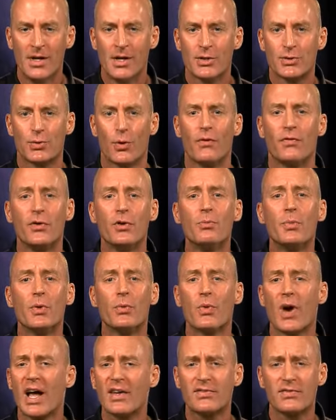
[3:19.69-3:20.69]
So if you've
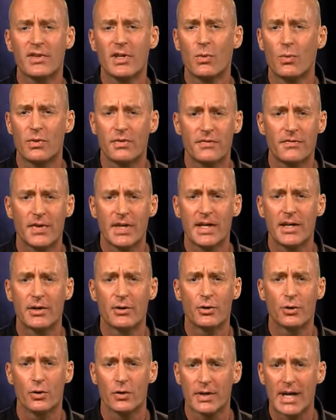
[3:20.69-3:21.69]
been wrestling with
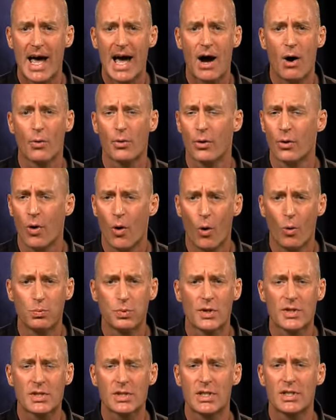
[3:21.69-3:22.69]
fear or doubt or
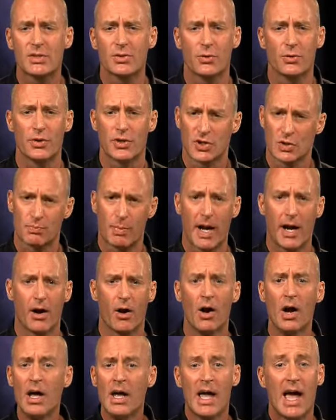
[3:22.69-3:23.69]
hopelessness or despair,
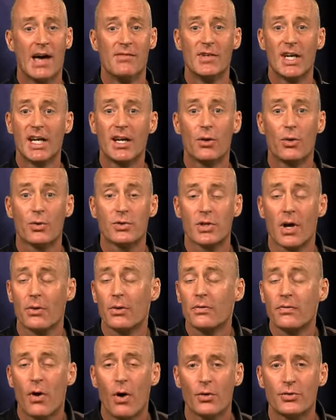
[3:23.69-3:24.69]
there and any of those
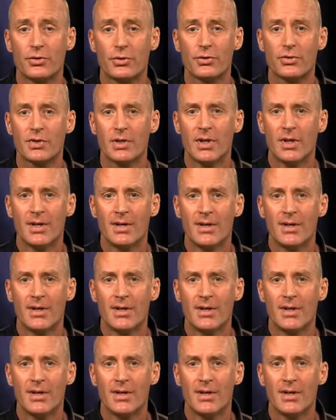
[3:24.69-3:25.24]
other vultures,